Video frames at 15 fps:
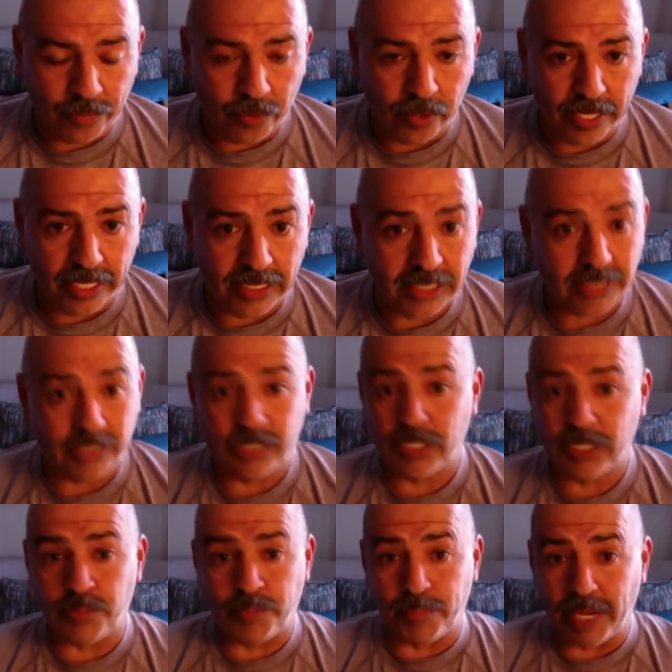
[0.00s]
for this,
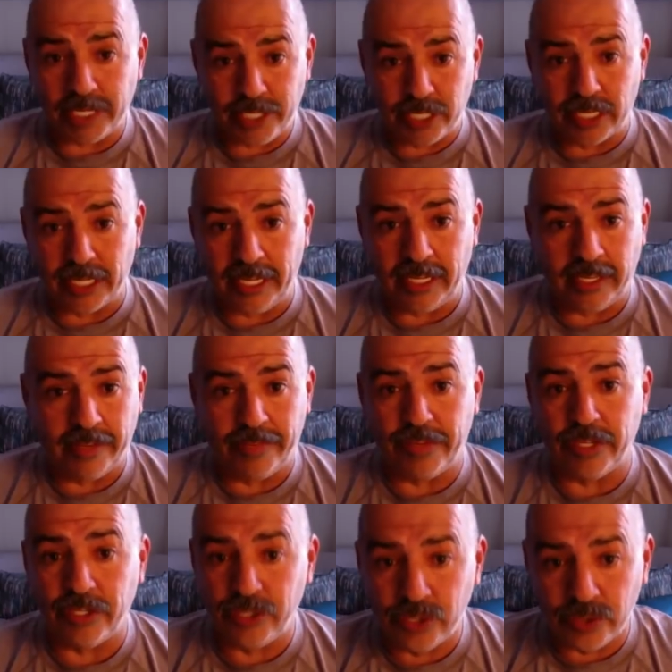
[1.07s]
especially
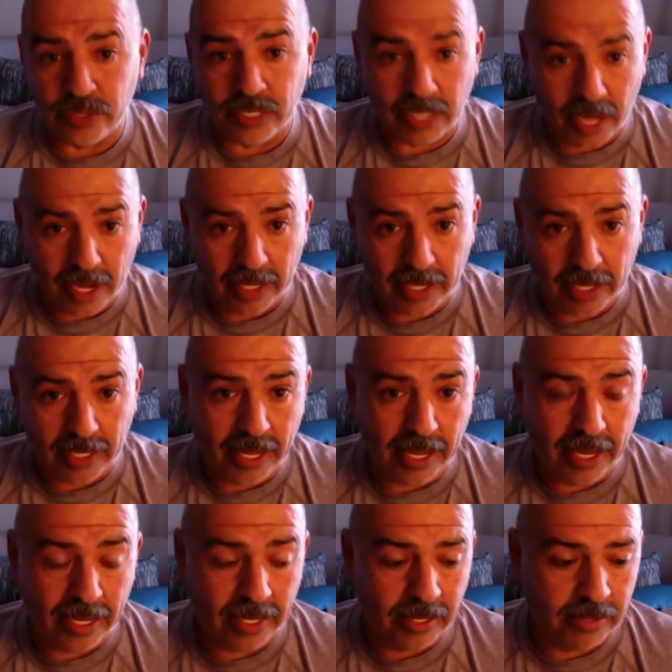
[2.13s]
if you do not
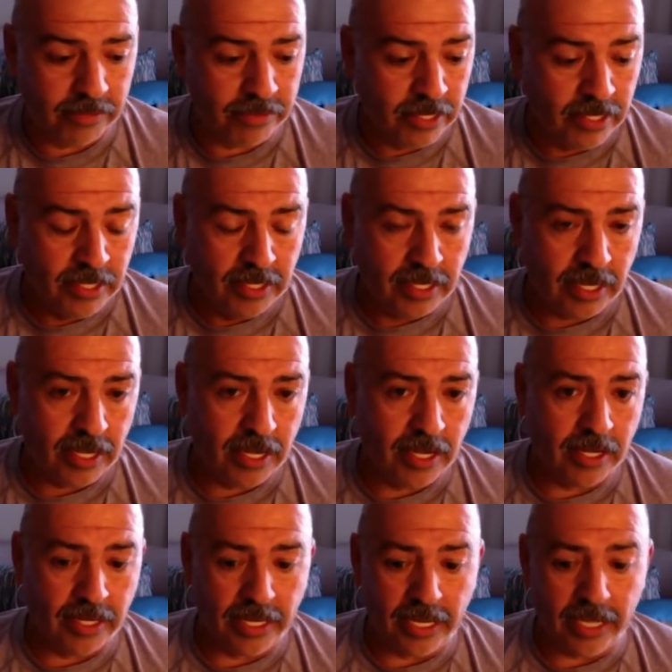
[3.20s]
have
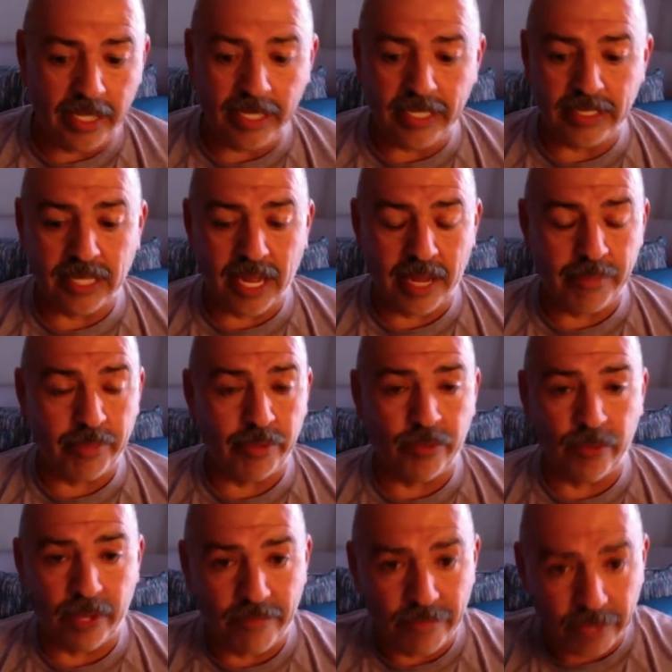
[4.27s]
any type of
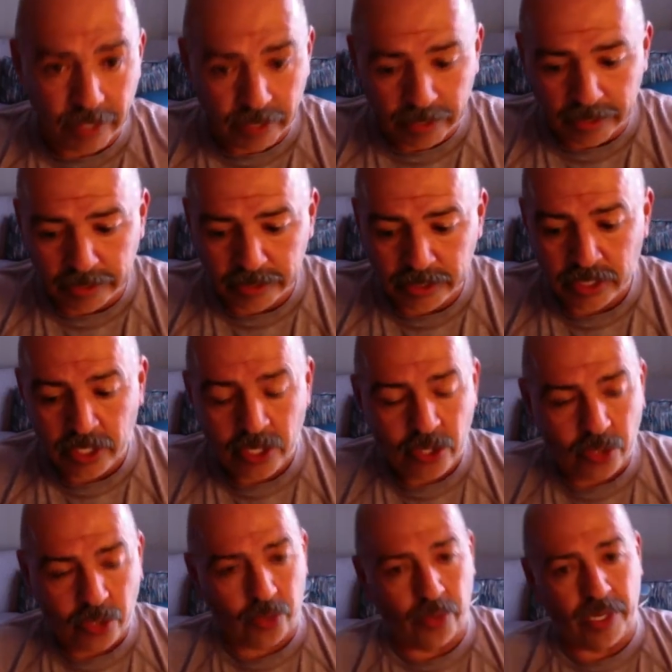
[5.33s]
reviews
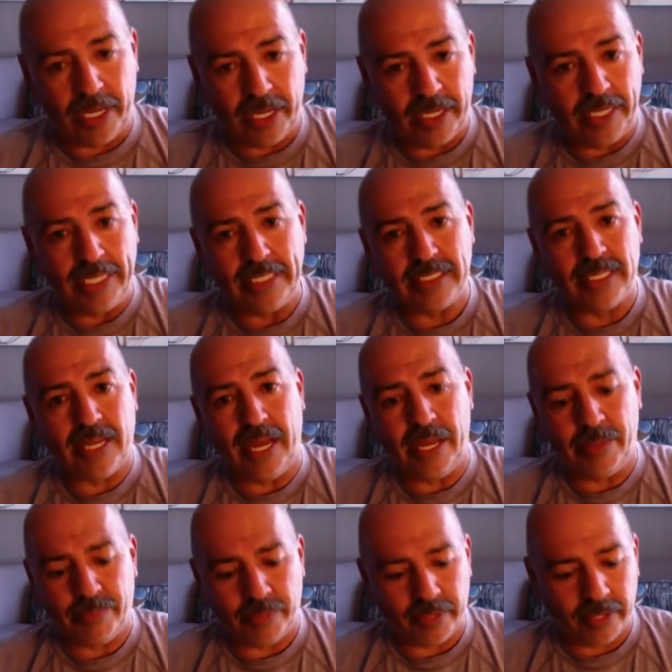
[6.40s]
or any
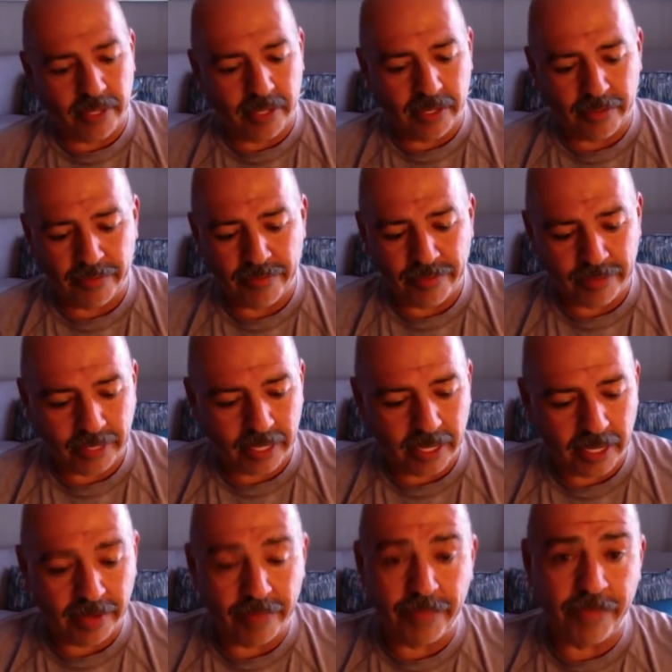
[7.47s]
type of
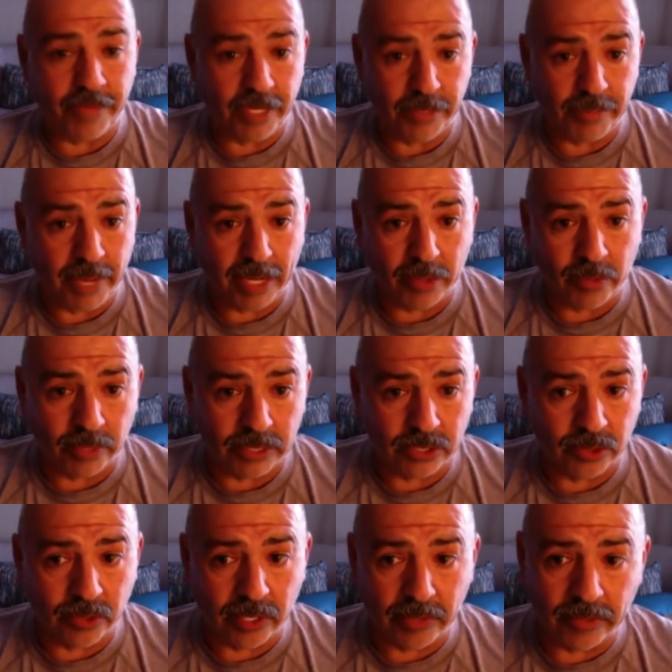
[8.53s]
feedback
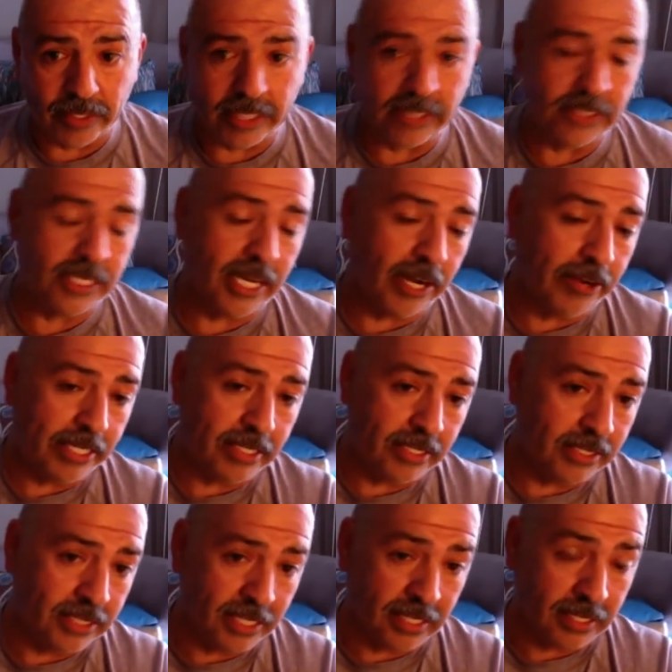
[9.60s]
whatsoever. And Terry
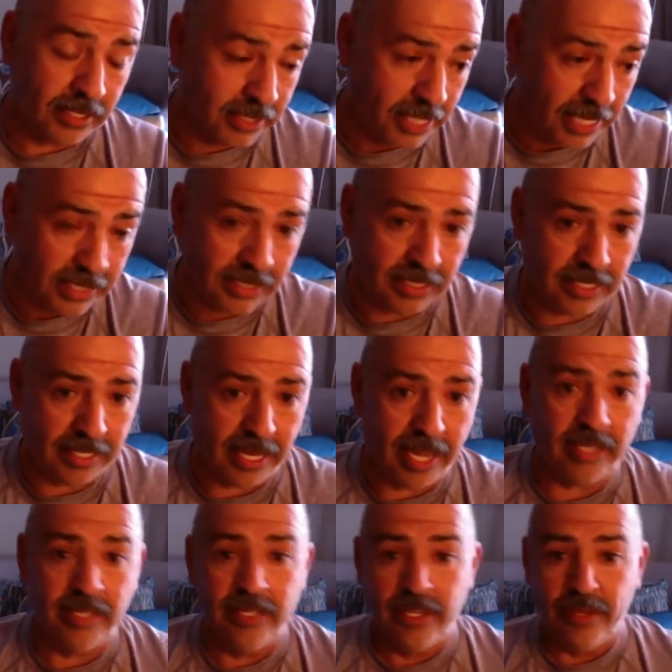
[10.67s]
can contest to
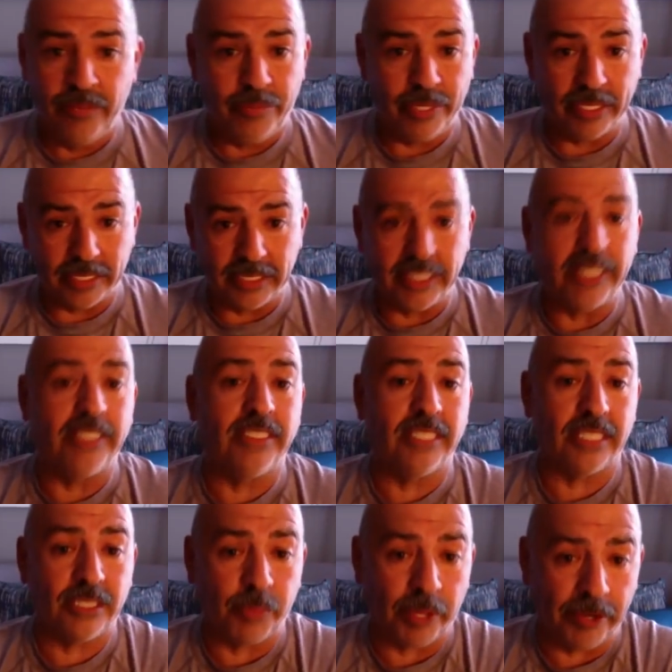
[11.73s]
that, because
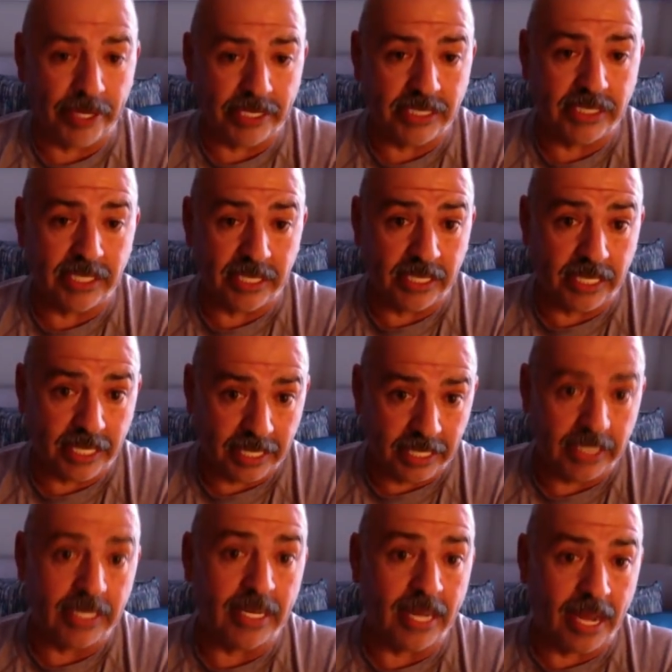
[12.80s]
he's experiencing
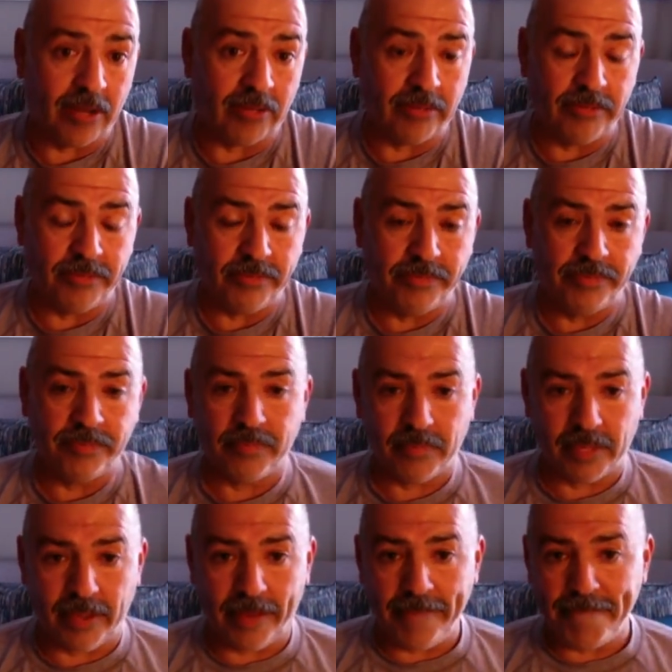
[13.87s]
it now.
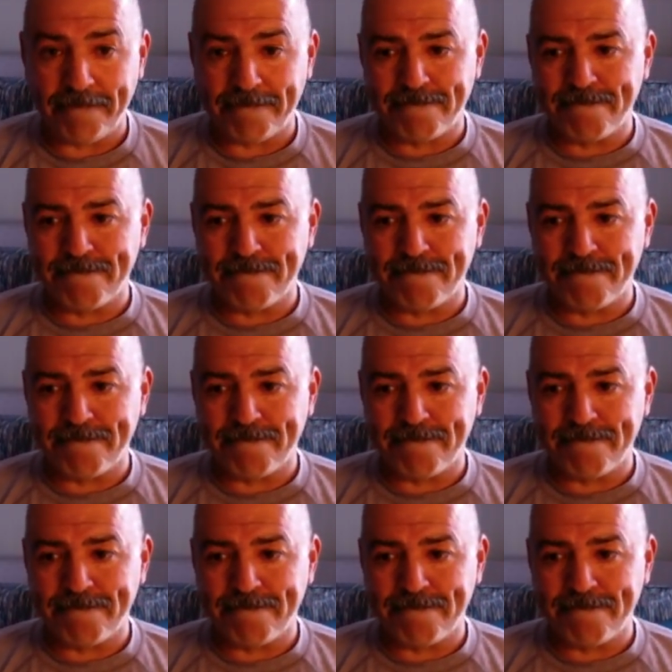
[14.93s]
Okay.